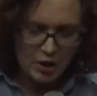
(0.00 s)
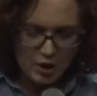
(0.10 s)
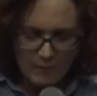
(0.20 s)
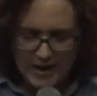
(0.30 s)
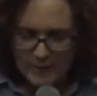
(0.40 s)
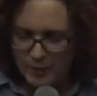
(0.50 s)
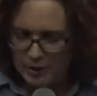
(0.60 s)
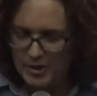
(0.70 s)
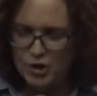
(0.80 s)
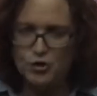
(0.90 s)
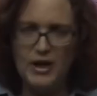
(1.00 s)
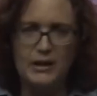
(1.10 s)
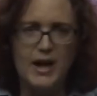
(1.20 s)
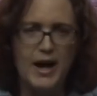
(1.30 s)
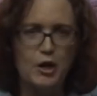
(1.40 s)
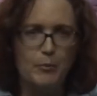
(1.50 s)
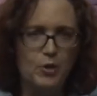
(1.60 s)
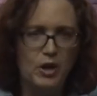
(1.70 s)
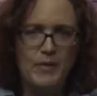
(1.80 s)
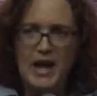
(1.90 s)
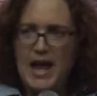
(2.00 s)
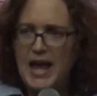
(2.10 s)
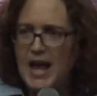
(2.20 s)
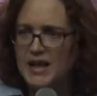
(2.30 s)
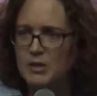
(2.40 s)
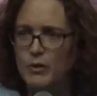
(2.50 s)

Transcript: you know, put them in a straight line or put them in an S.